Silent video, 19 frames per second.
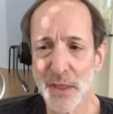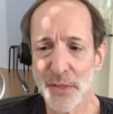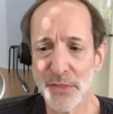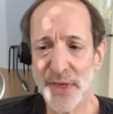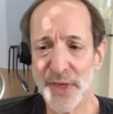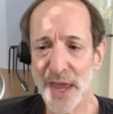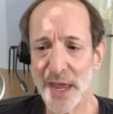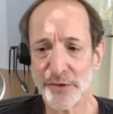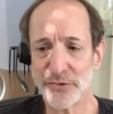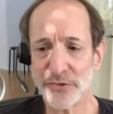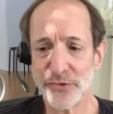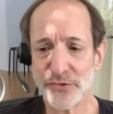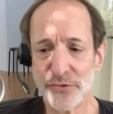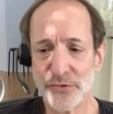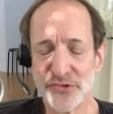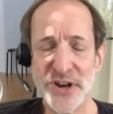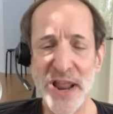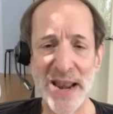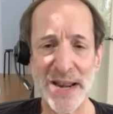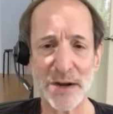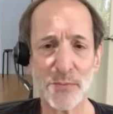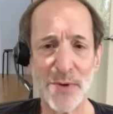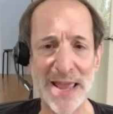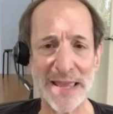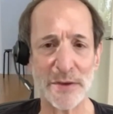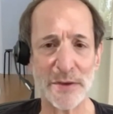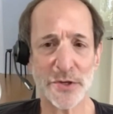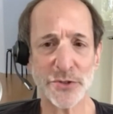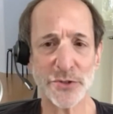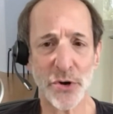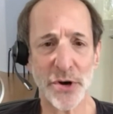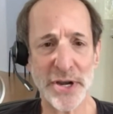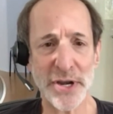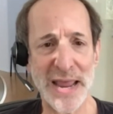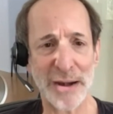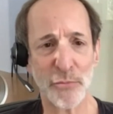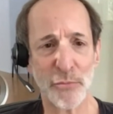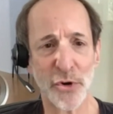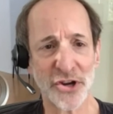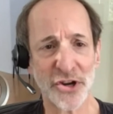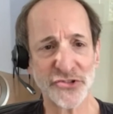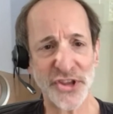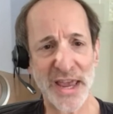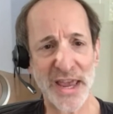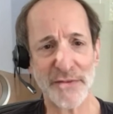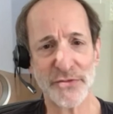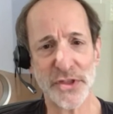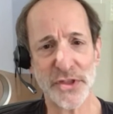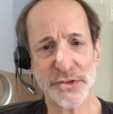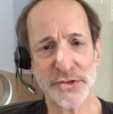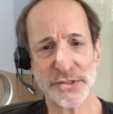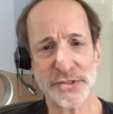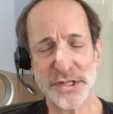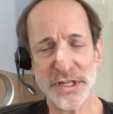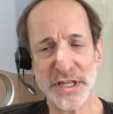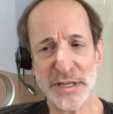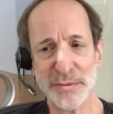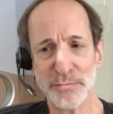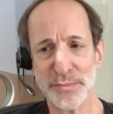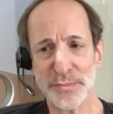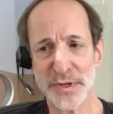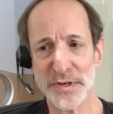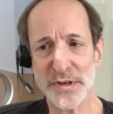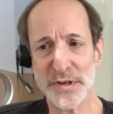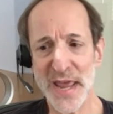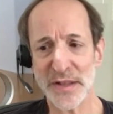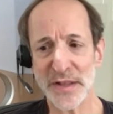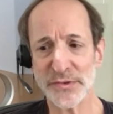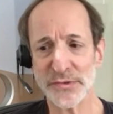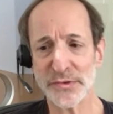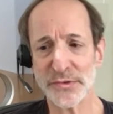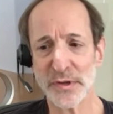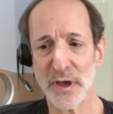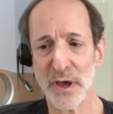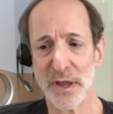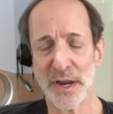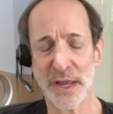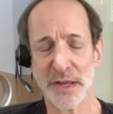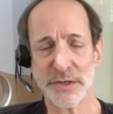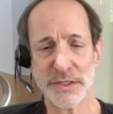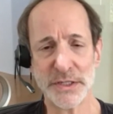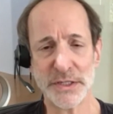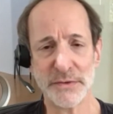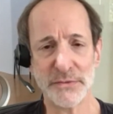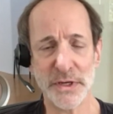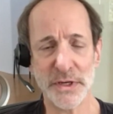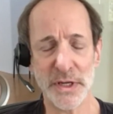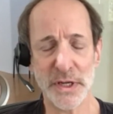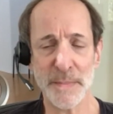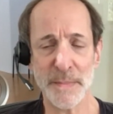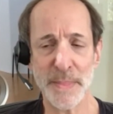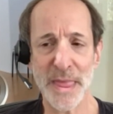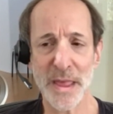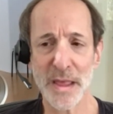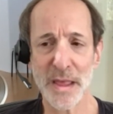that genetic regulatory networks have this deep and dense connectivity.